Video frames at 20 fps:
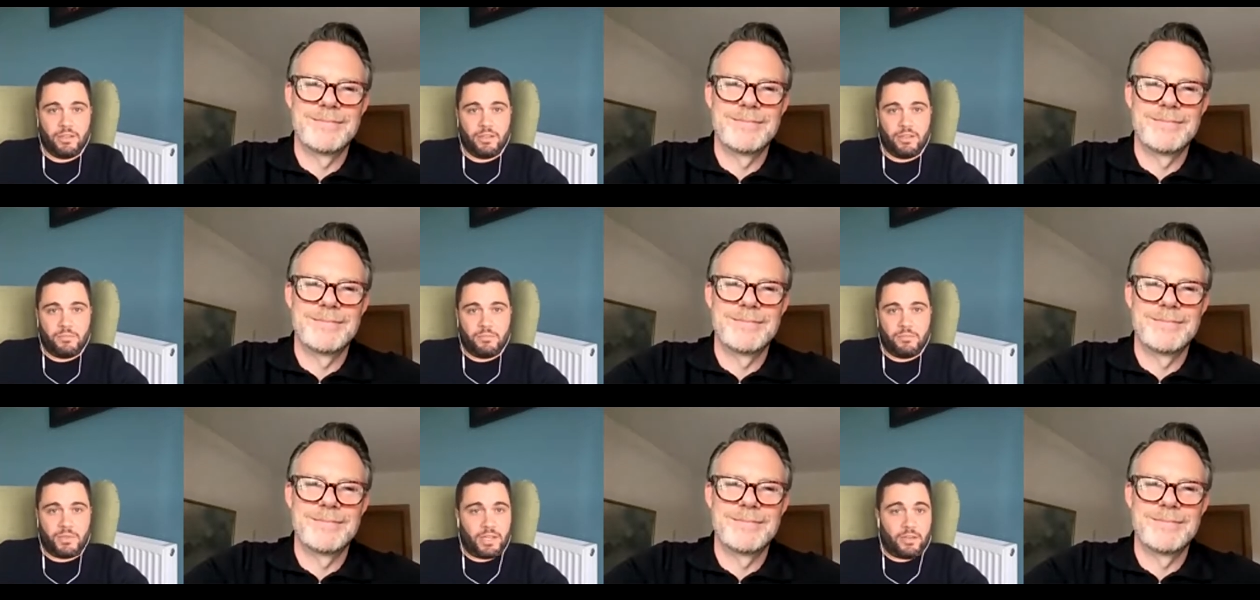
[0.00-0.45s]

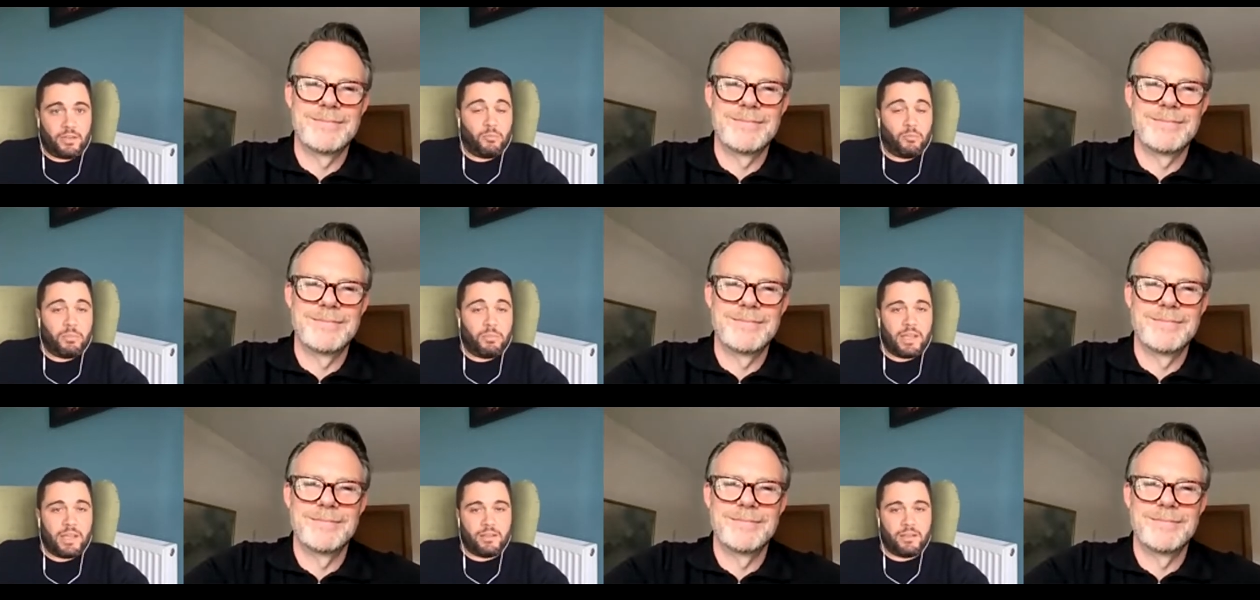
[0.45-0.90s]
Speaker 1: but I don't
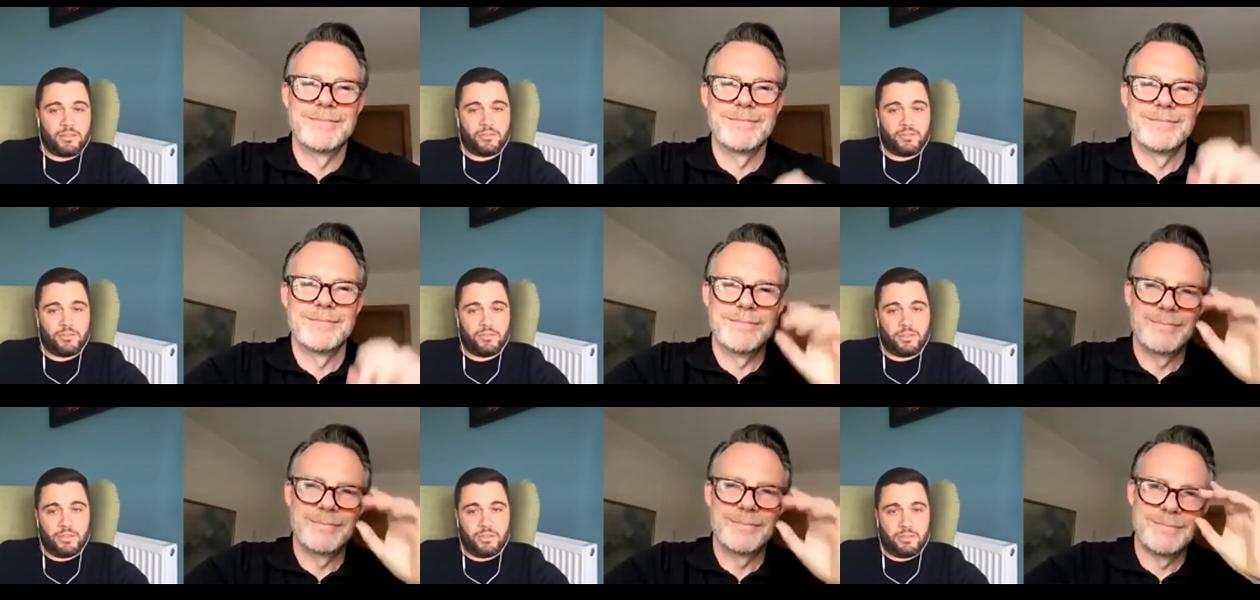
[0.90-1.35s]
plan on to,
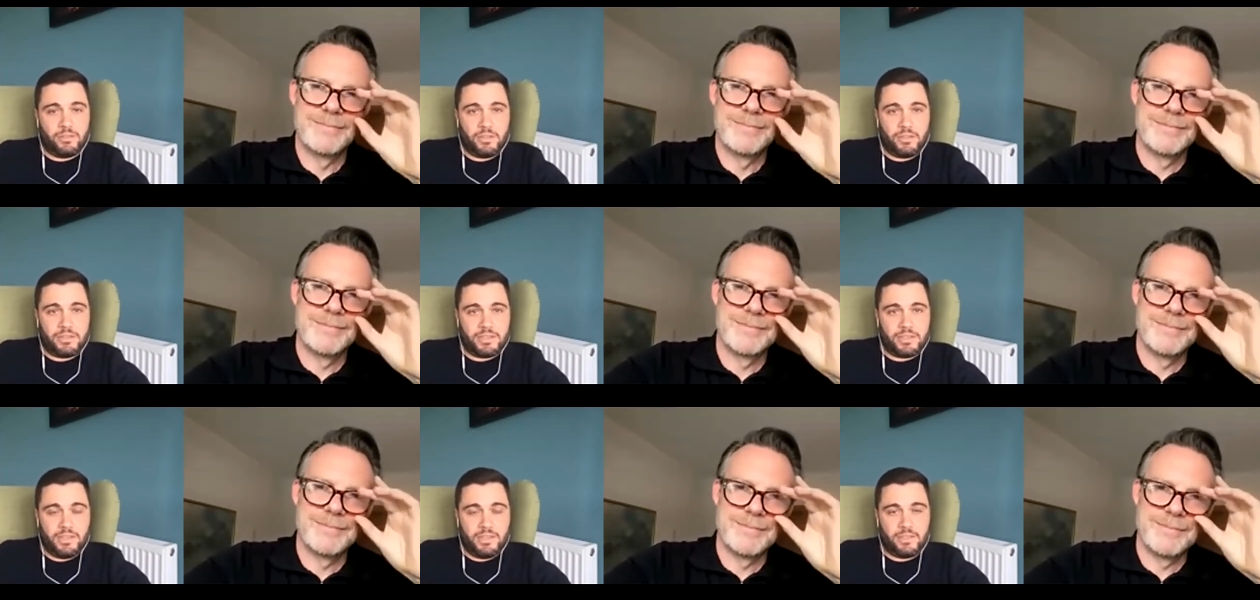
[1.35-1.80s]
on, on
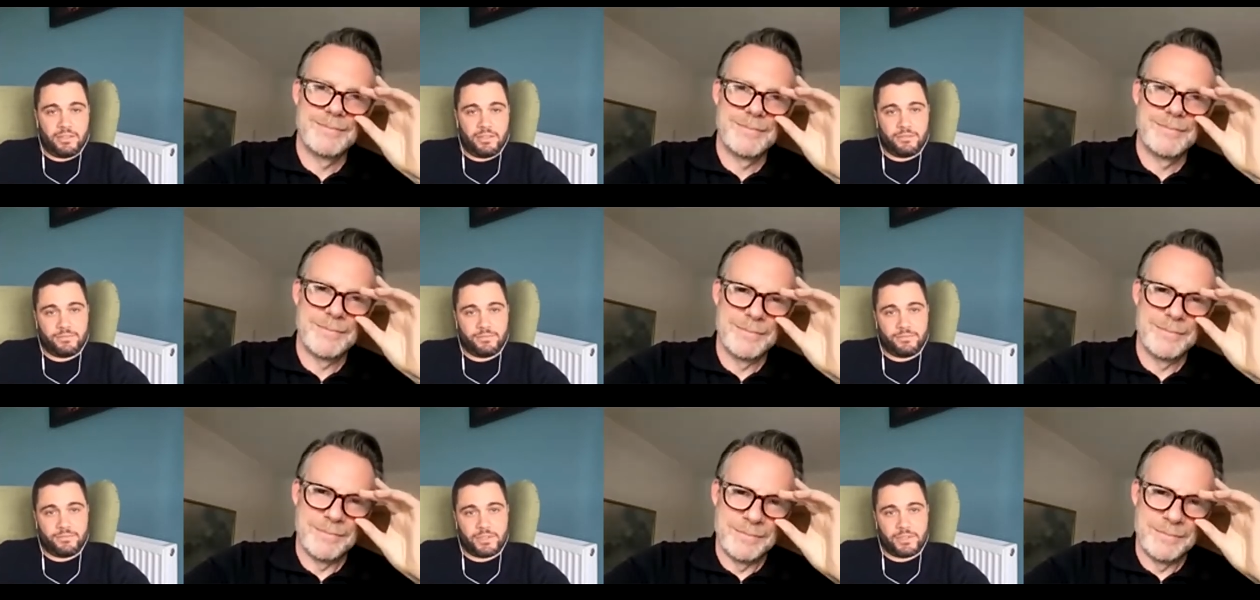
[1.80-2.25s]
selling it.
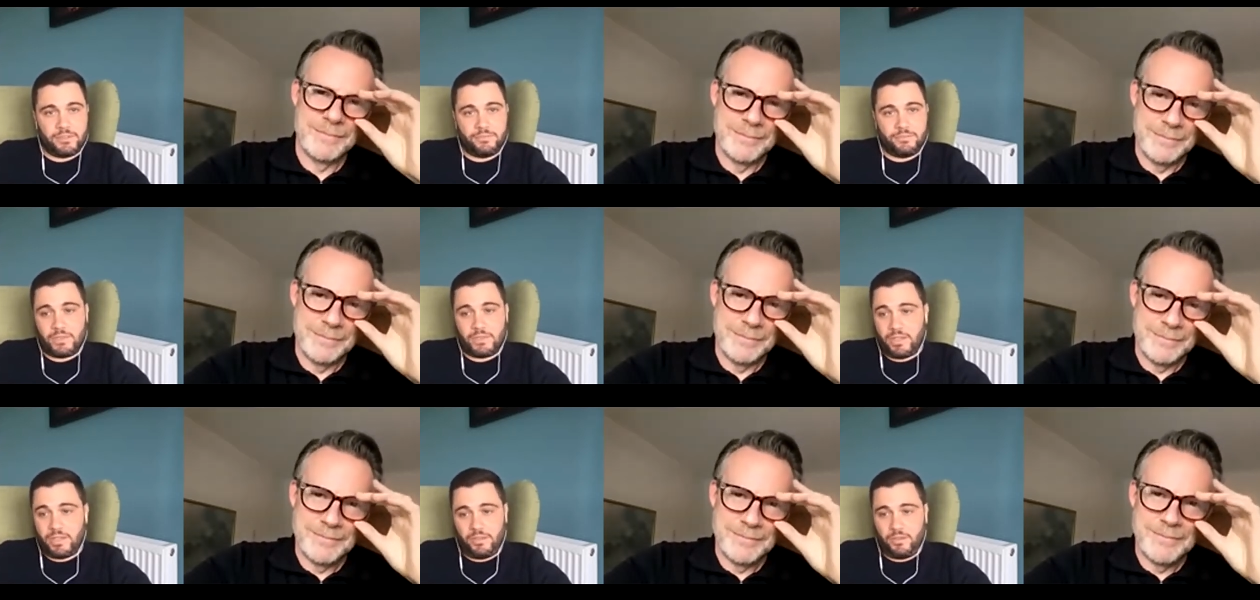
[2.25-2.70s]
So I
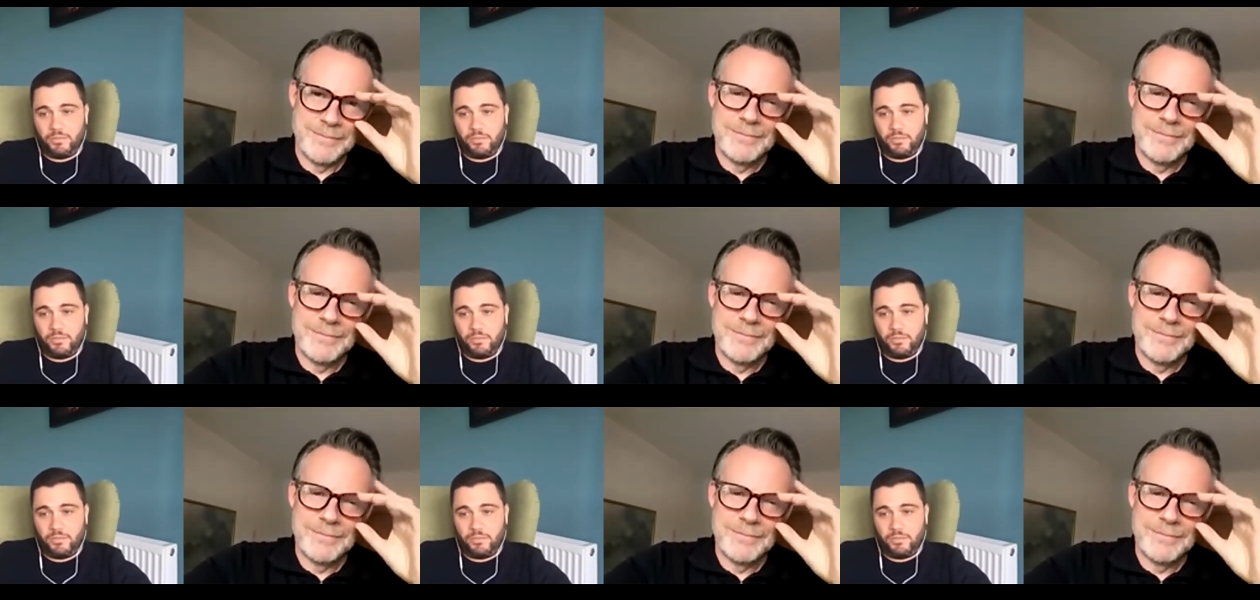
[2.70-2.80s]
don't know if